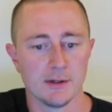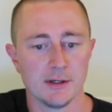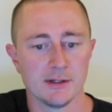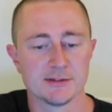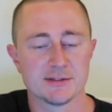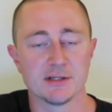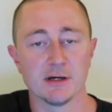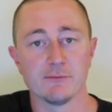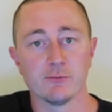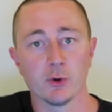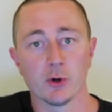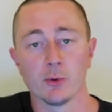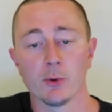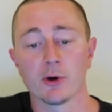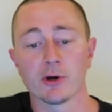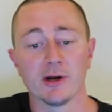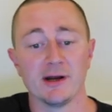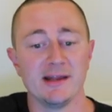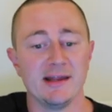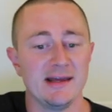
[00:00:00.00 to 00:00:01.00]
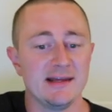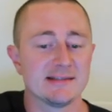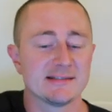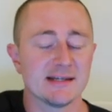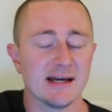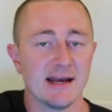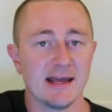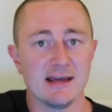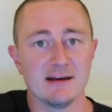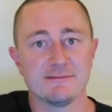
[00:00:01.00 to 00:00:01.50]
stuff where you're working on
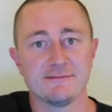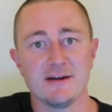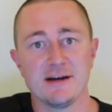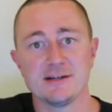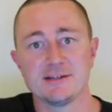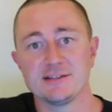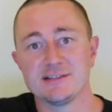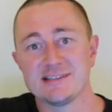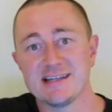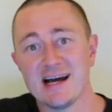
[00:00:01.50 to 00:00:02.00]
inside hand finishes,